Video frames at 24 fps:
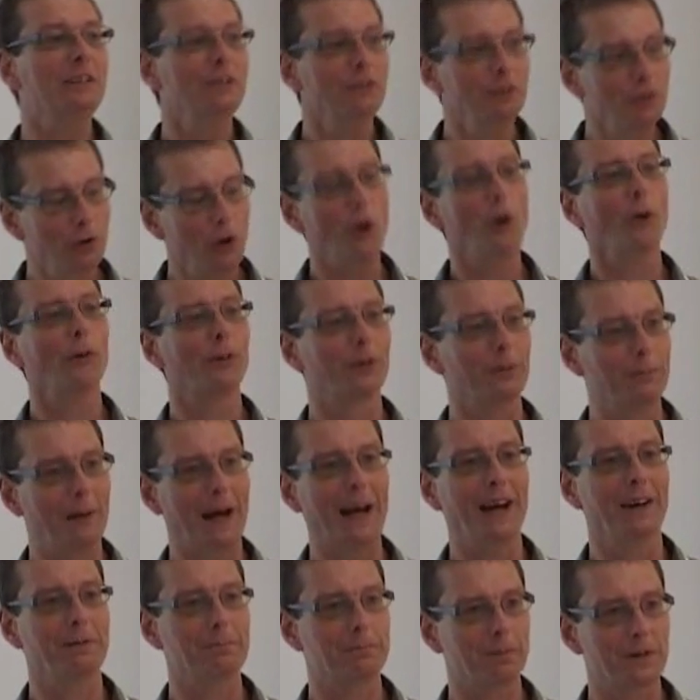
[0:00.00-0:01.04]
not
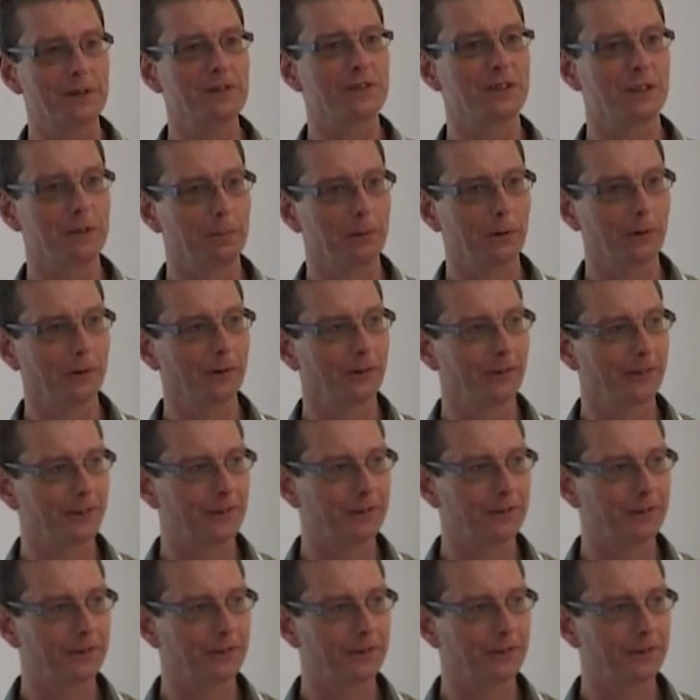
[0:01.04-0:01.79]
about principles